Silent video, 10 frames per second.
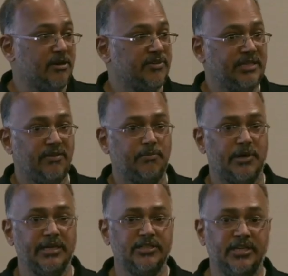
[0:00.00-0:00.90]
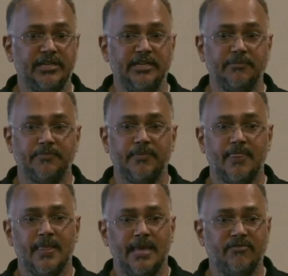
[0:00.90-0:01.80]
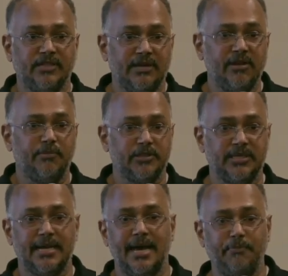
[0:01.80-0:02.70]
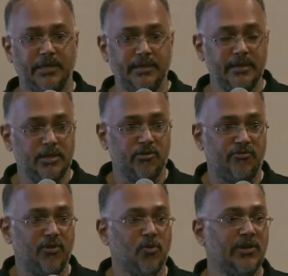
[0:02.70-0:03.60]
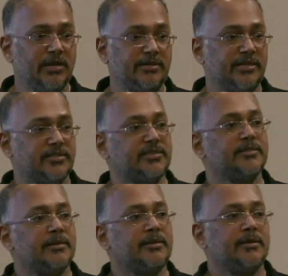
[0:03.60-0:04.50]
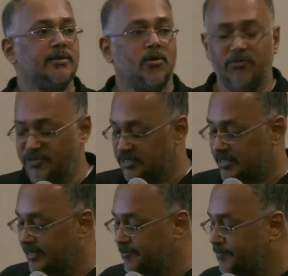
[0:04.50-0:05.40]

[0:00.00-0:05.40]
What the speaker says: of the developer and engineering team. If the developers are happy, your flow will increase. obviously.